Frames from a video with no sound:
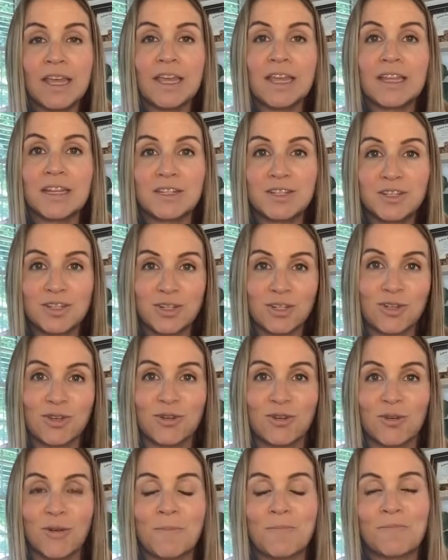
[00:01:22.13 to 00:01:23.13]

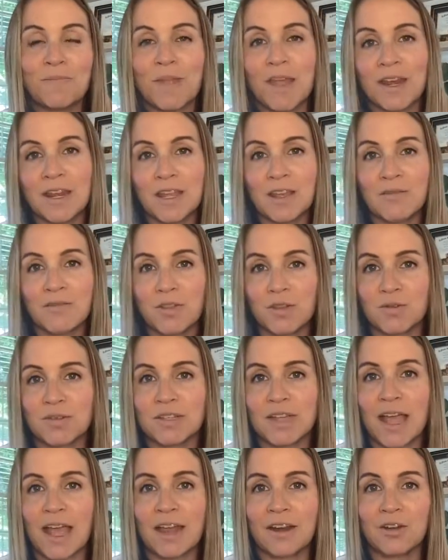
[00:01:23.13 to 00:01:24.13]
into any of those
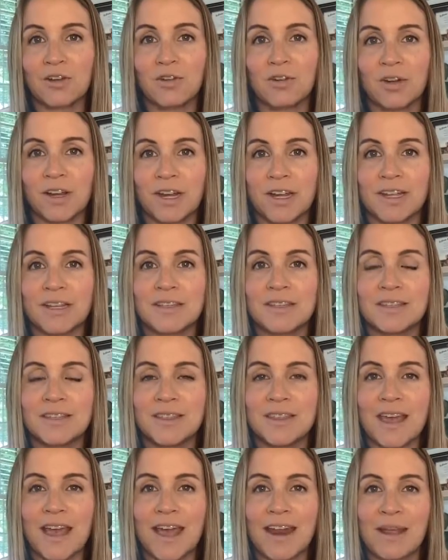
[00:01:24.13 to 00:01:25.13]
categories
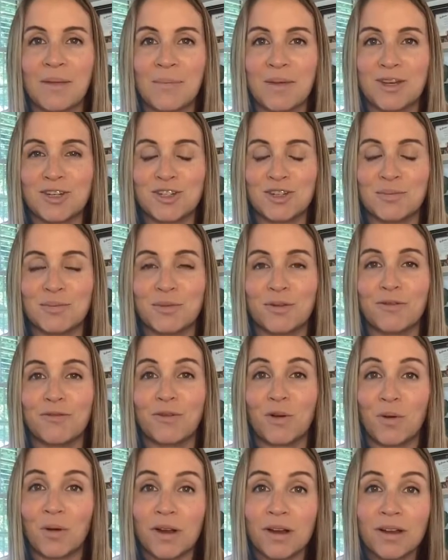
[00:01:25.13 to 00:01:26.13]
that I mentioned
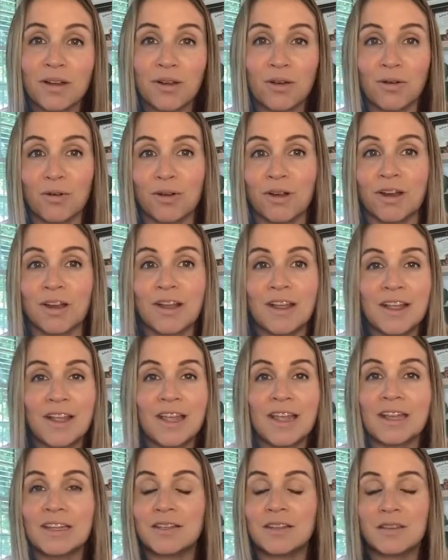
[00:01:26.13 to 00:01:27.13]
before or
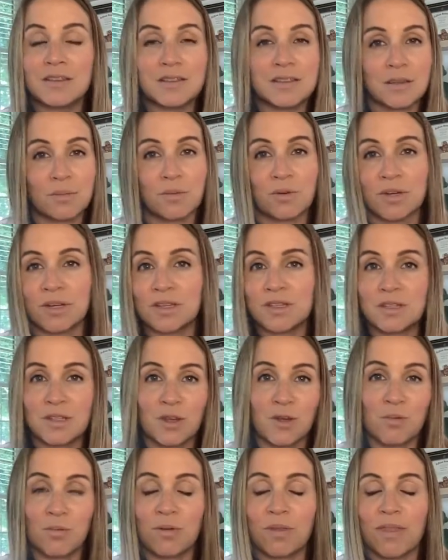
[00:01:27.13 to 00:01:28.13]
into the slippery
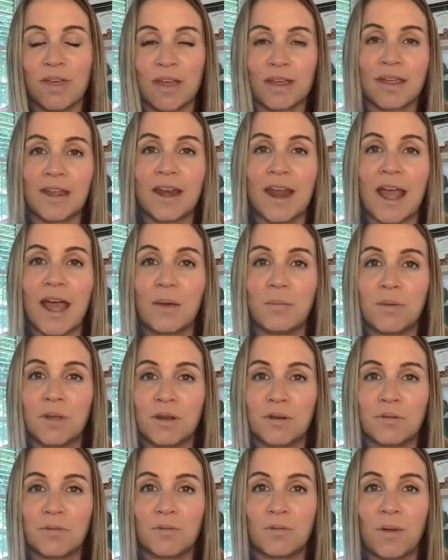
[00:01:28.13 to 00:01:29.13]
slope that can
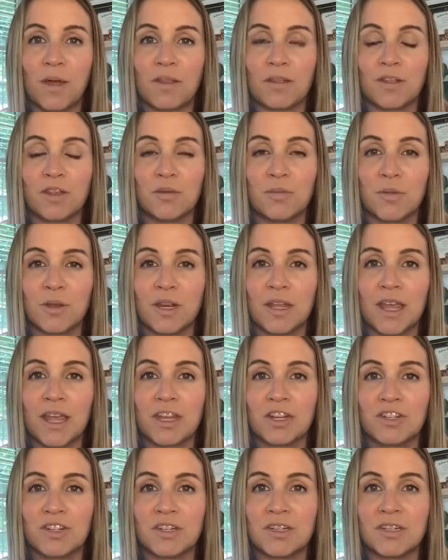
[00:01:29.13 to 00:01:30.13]
happen when
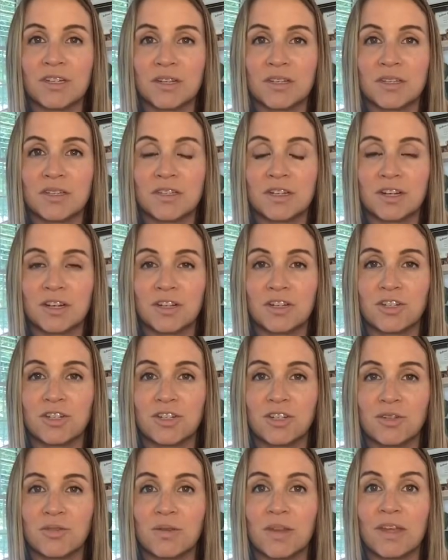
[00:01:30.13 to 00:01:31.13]
communication does start
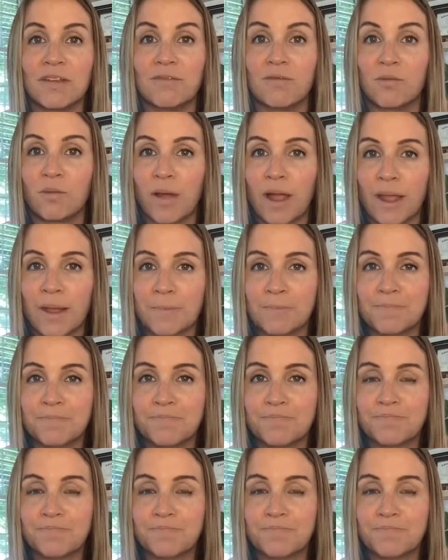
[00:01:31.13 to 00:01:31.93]
to give way.